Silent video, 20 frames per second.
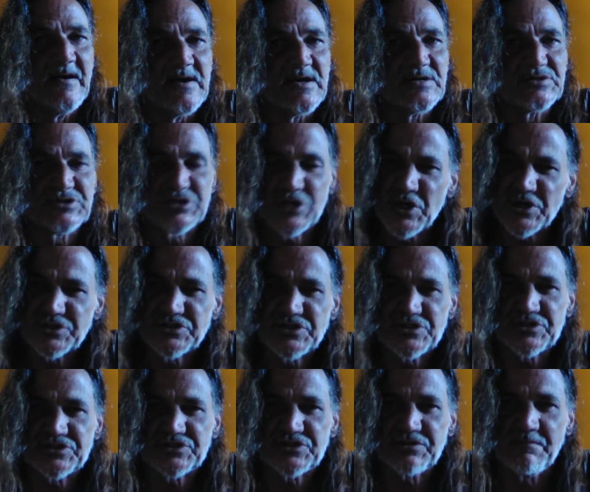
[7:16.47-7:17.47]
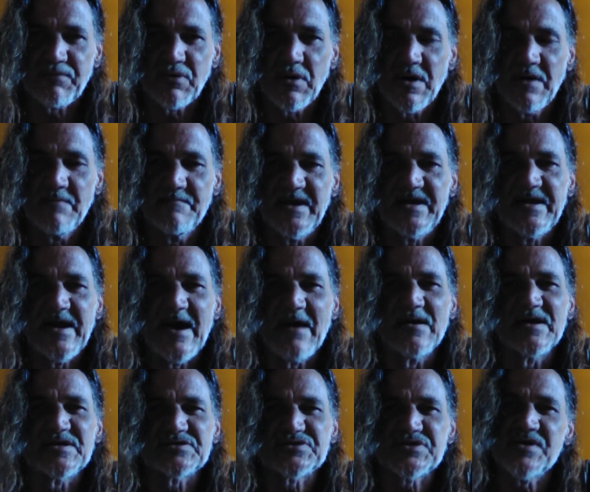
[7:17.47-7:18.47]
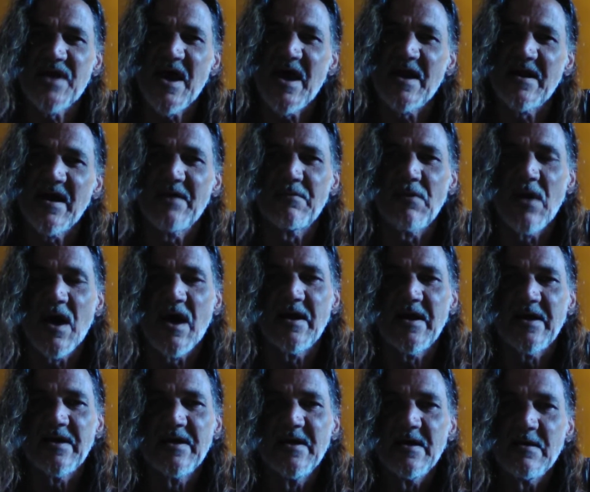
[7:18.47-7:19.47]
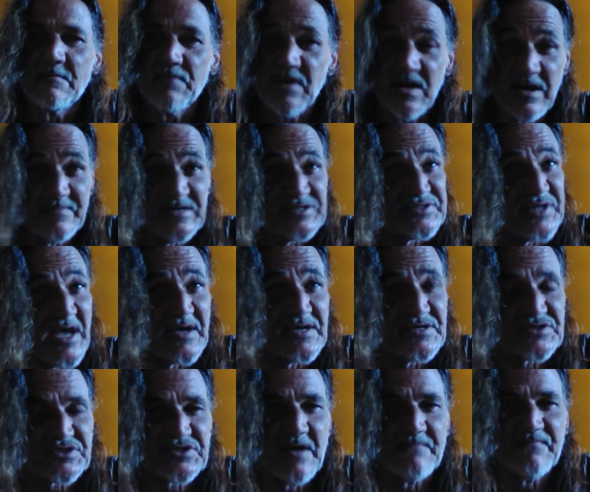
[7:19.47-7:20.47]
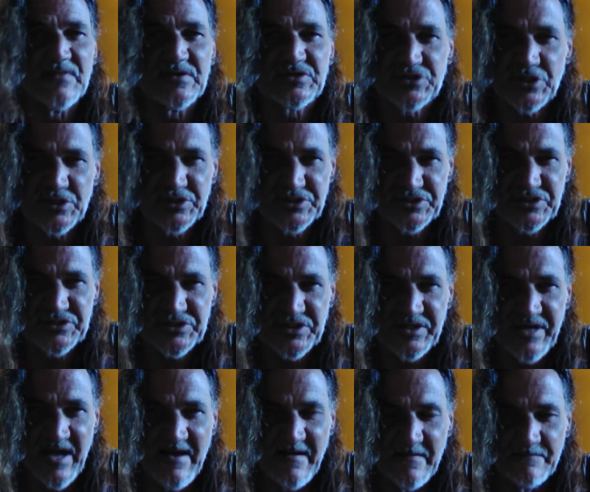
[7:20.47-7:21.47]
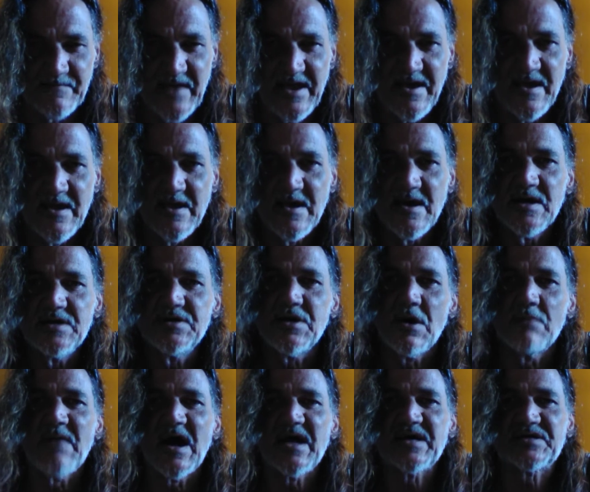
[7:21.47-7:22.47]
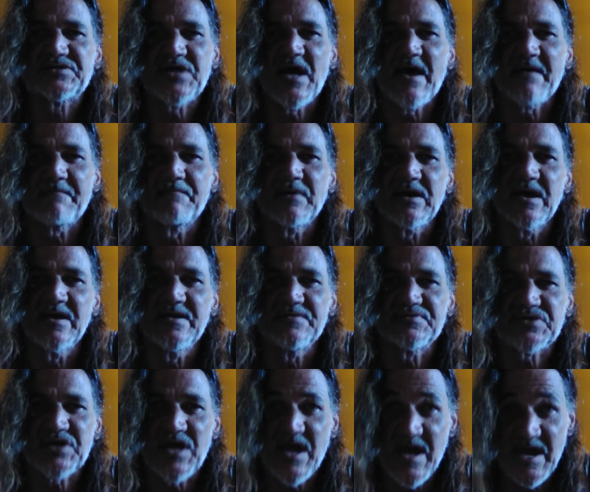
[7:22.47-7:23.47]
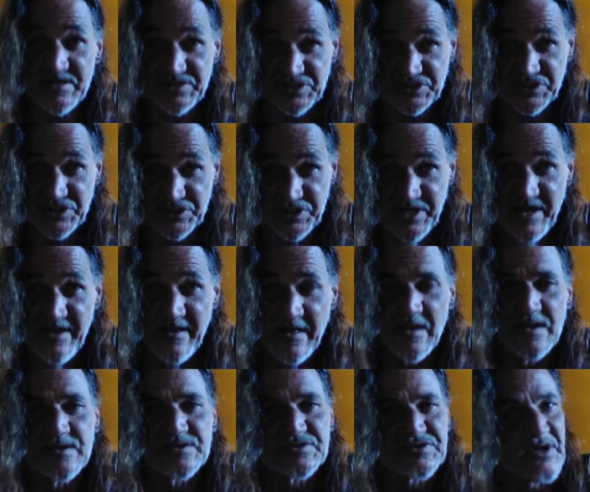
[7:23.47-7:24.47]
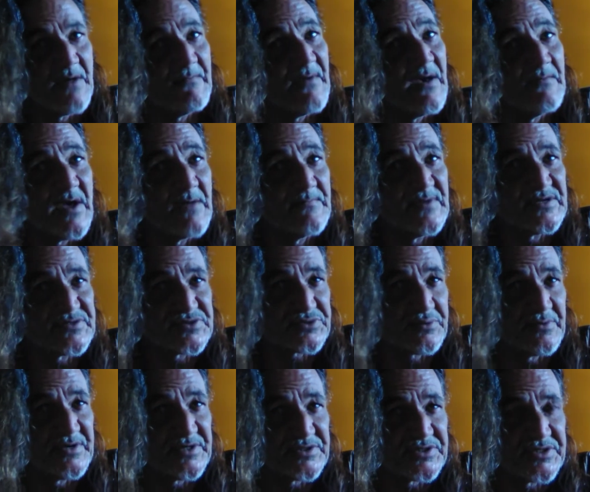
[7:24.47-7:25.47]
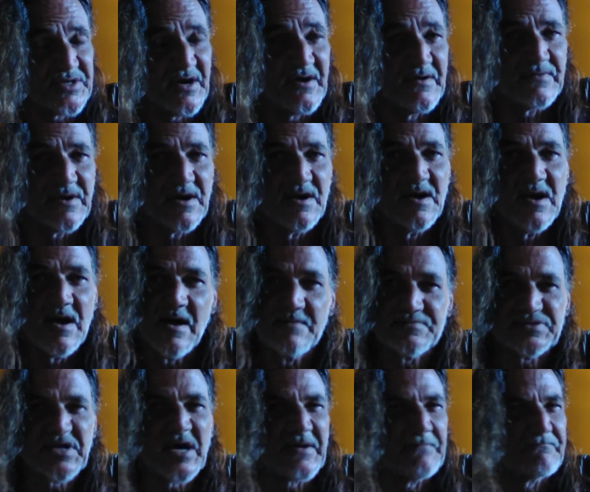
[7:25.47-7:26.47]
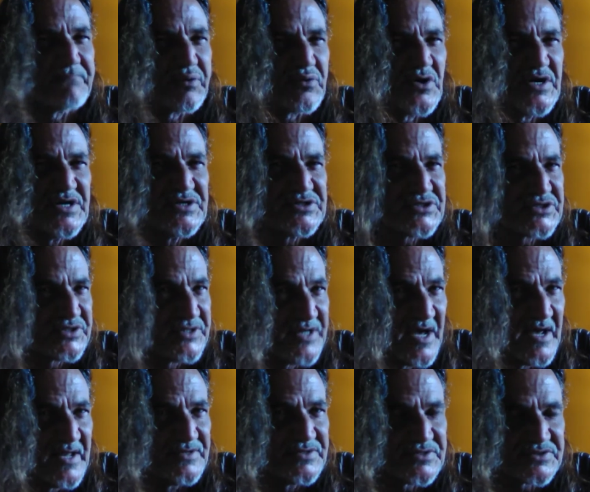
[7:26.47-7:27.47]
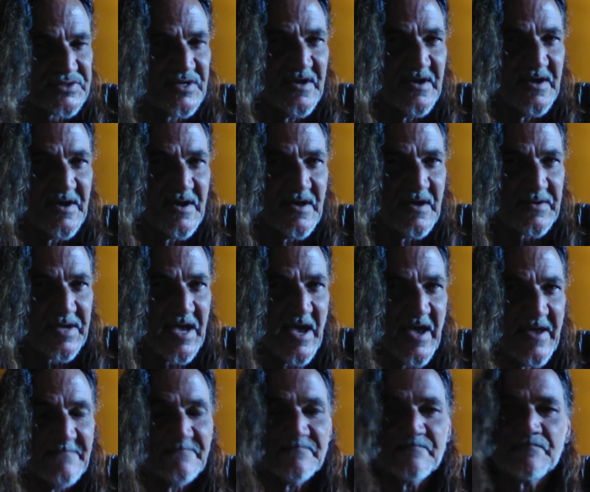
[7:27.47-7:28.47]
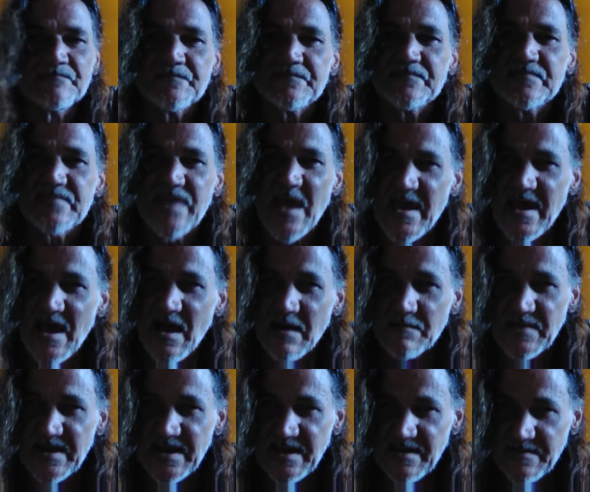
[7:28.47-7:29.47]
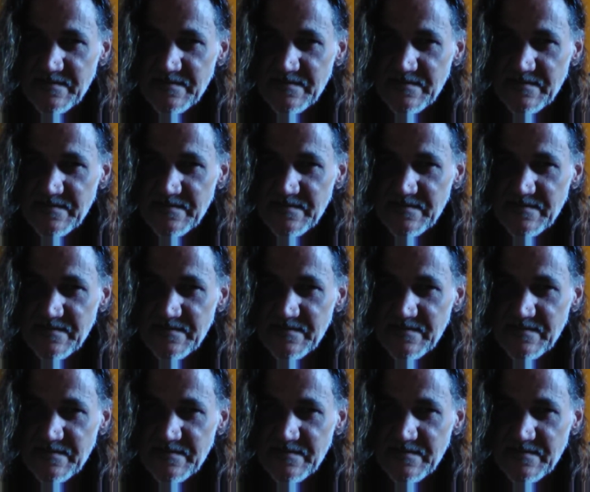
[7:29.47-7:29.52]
Churches support me. Now, isn't that ironic? But let me tell you something. The churches that help me know my exact beliefs, and still some of them have switched over. I'm talking priests, nuns, okay? They help me.